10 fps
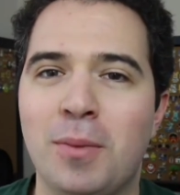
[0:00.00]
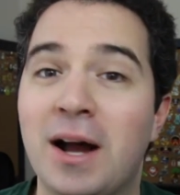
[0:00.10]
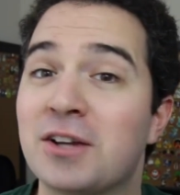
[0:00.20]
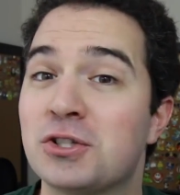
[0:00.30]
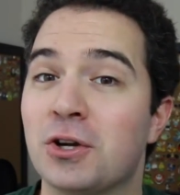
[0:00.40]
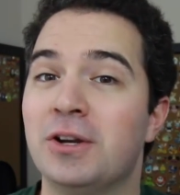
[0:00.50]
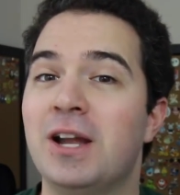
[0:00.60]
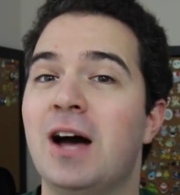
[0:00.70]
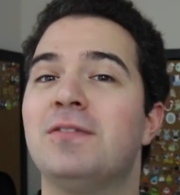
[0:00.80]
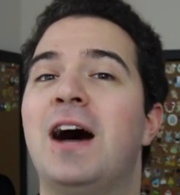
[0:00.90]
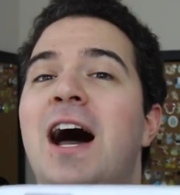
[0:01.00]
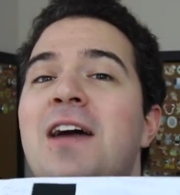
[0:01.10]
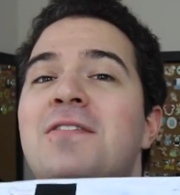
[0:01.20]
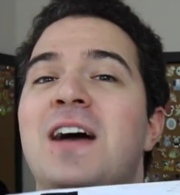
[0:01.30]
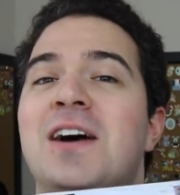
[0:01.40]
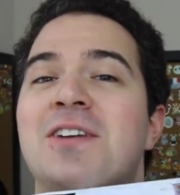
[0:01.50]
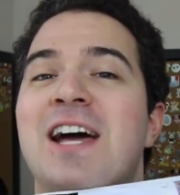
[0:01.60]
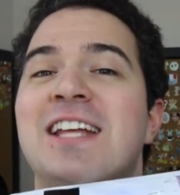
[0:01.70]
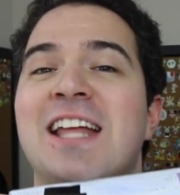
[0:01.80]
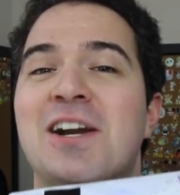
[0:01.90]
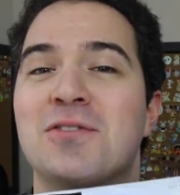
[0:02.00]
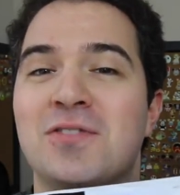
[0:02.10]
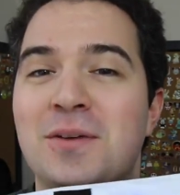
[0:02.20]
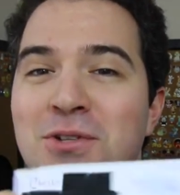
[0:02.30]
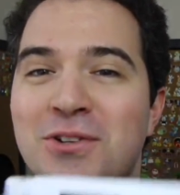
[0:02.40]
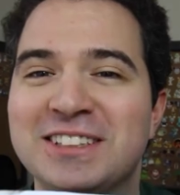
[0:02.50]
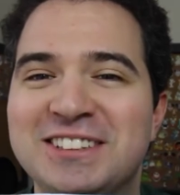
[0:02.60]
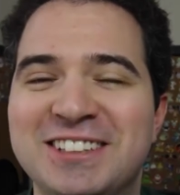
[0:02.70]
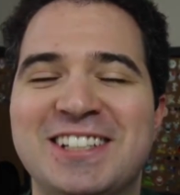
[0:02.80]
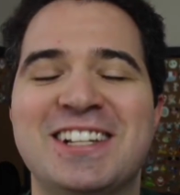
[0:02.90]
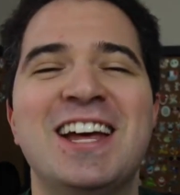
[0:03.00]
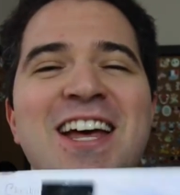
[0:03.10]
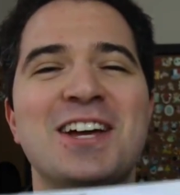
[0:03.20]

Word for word: box. Sure enough, I found a letter from Christian.